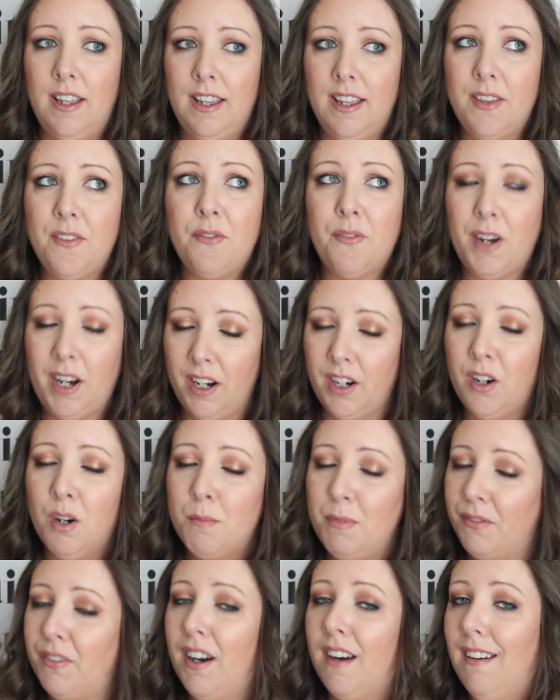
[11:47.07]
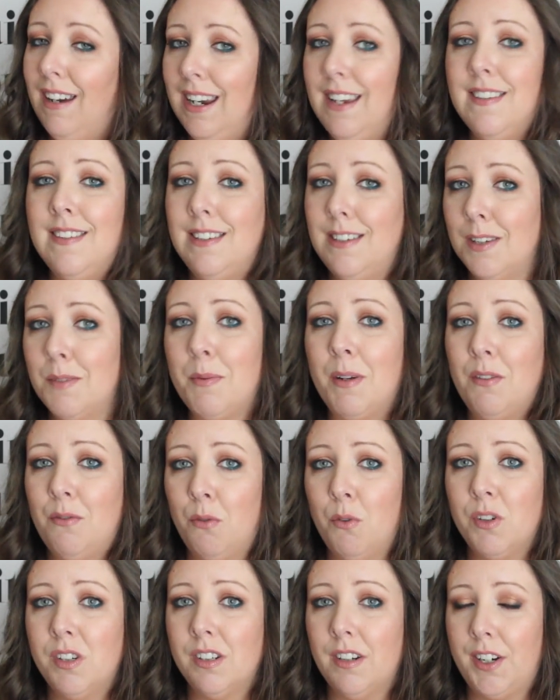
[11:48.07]
It's going to be very easy to spend
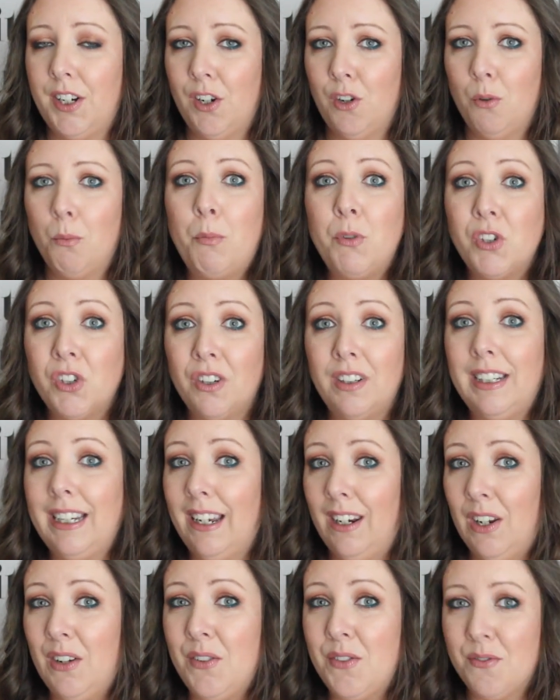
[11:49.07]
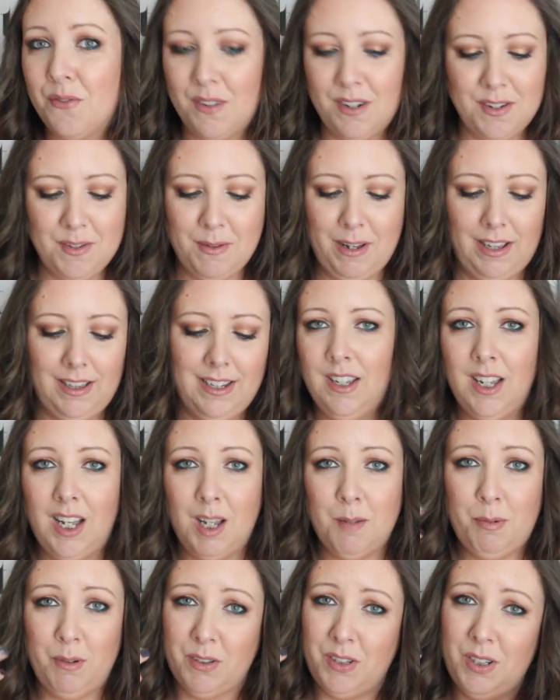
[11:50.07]
€49, but you're going to get loads for it as well.
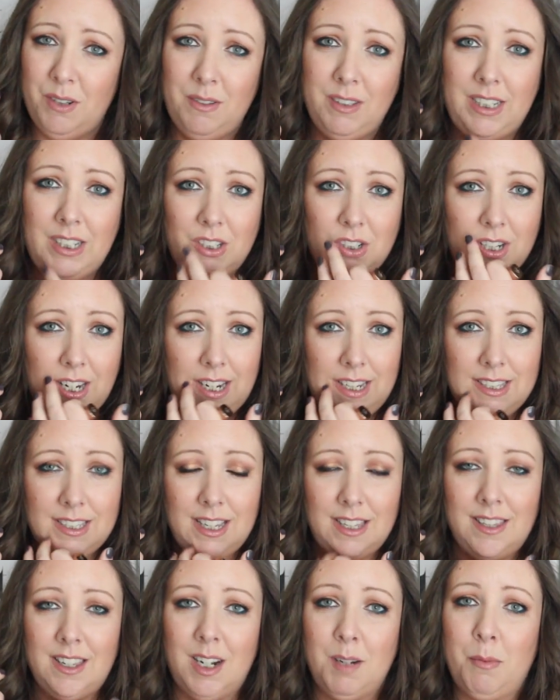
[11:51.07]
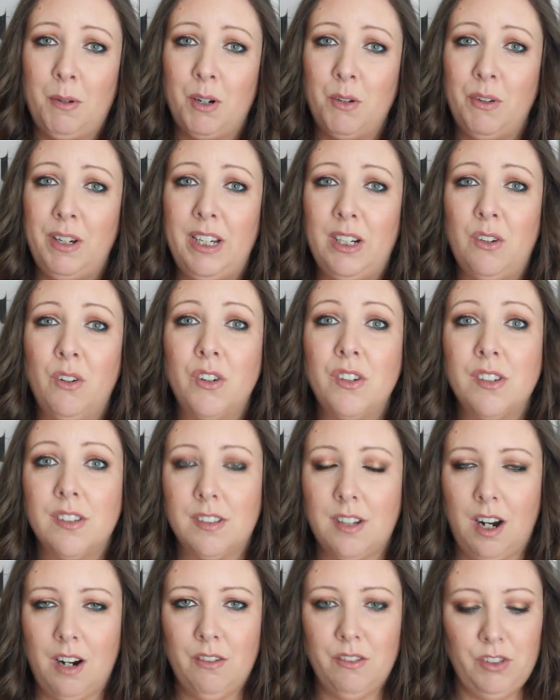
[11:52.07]
I bought two of these shades, and then I bought a really gorgeous
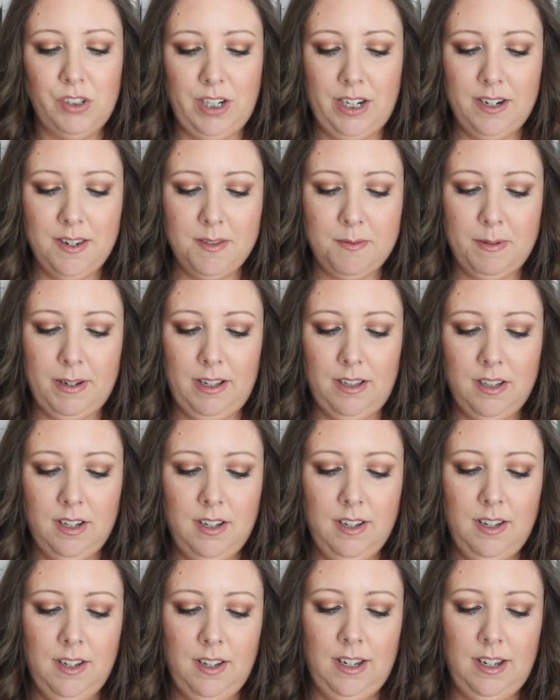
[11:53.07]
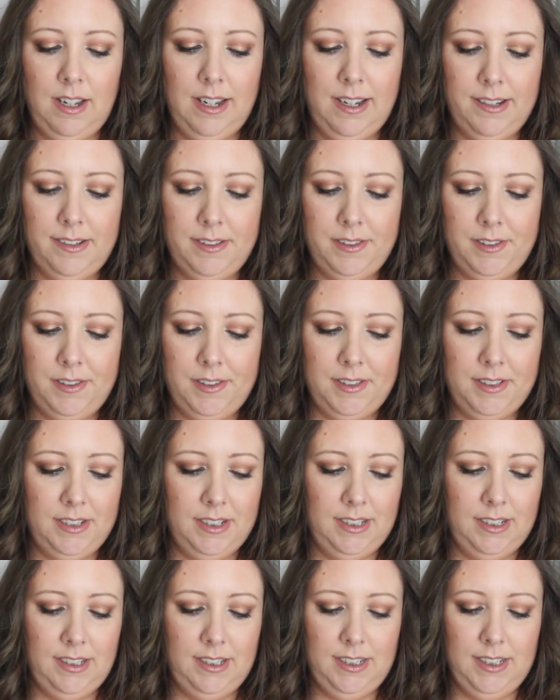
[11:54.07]
coral shade as well. And
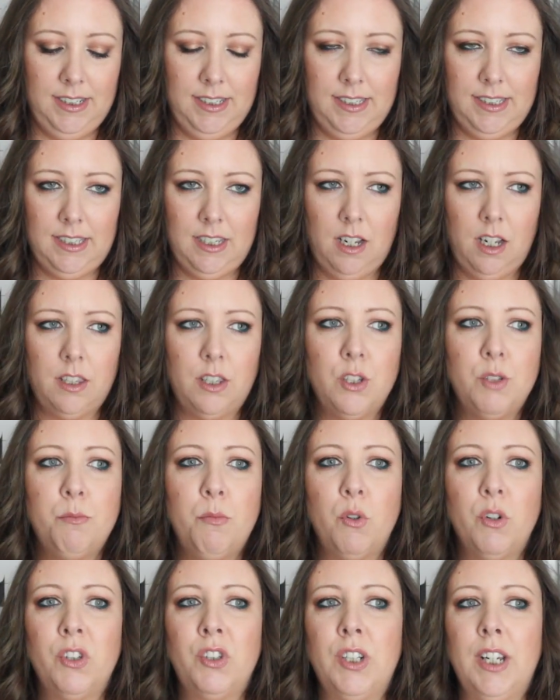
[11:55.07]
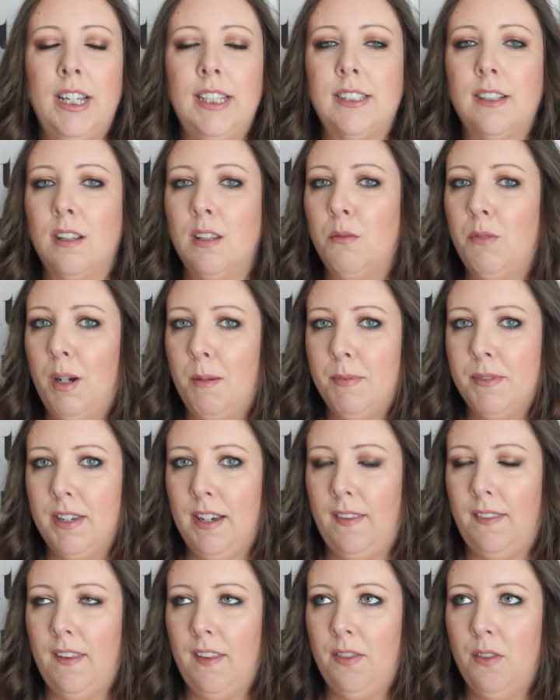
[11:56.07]
yes, there's more shades on the
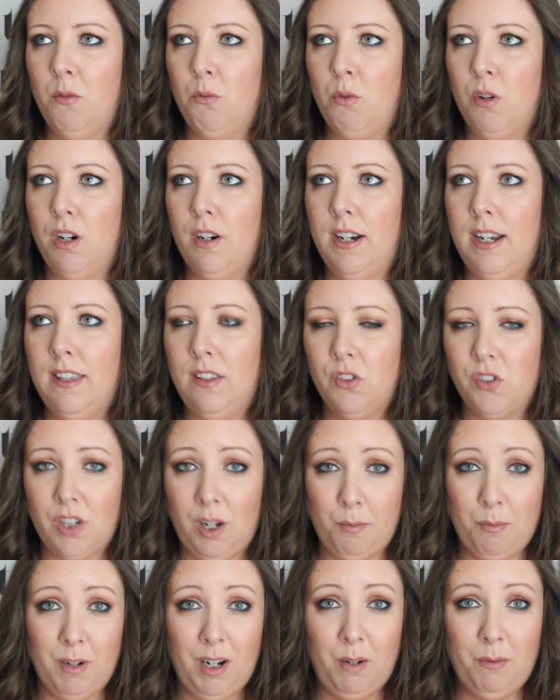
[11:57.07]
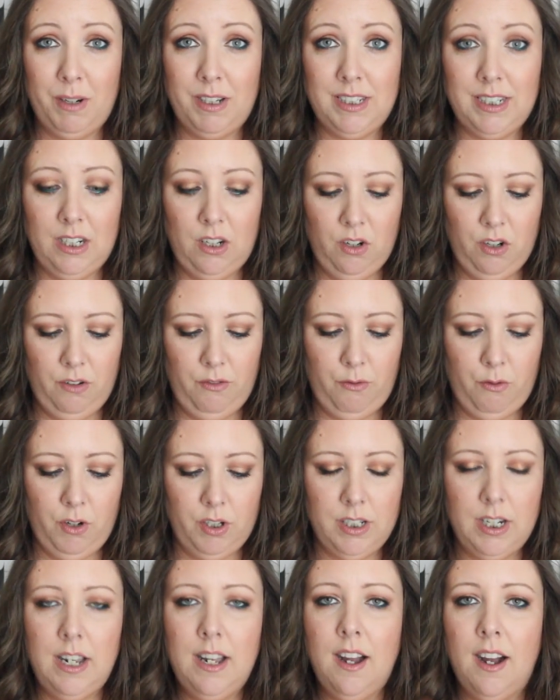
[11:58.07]
website than there were in the shop when I went in looking for
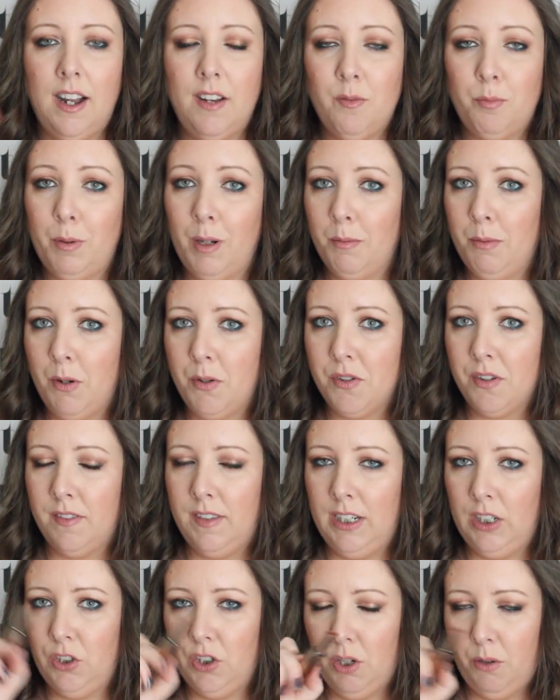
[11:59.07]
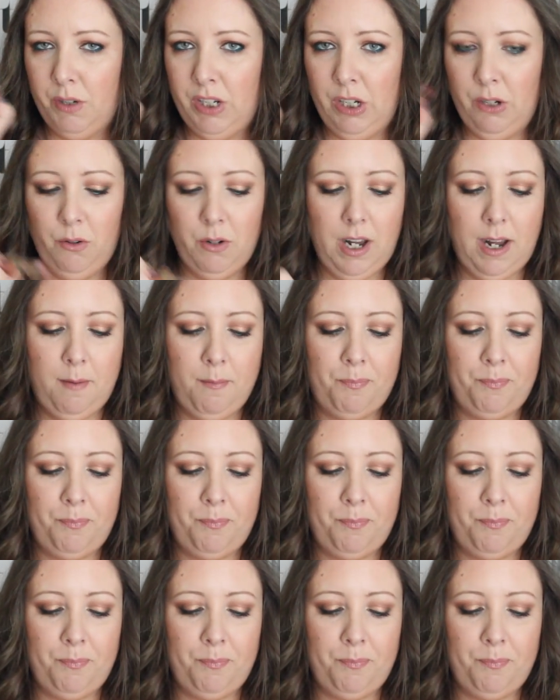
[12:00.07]
it. I have a blog post on these showing you